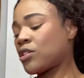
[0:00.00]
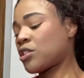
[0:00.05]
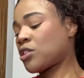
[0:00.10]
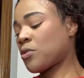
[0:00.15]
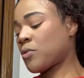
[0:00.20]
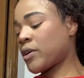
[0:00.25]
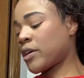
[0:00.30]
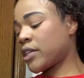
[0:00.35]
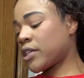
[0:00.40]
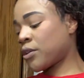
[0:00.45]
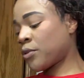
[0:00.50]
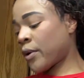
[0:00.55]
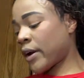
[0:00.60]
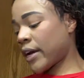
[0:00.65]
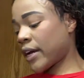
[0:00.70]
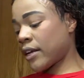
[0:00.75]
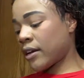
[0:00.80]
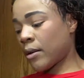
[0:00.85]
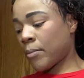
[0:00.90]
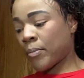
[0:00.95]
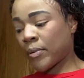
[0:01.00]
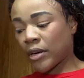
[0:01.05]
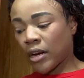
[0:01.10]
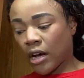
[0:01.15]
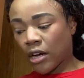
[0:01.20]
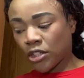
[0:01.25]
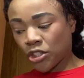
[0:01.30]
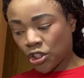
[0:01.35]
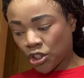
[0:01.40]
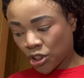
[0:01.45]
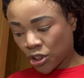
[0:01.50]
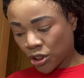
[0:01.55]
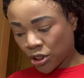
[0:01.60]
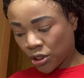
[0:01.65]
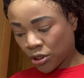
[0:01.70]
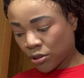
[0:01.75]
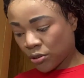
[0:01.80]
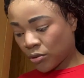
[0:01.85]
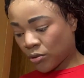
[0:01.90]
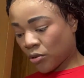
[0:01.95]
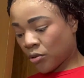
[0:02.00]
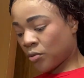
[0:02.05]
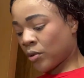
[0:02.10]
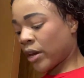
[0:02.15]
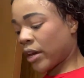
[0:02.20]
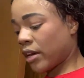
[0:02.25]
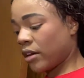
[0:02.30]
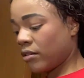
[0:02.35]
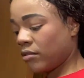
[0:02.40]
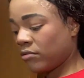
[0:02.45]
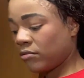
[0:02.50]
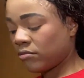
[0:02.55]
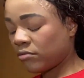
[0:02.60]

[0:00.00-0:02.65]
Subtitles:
So we're going to crank it up a notch. Okay.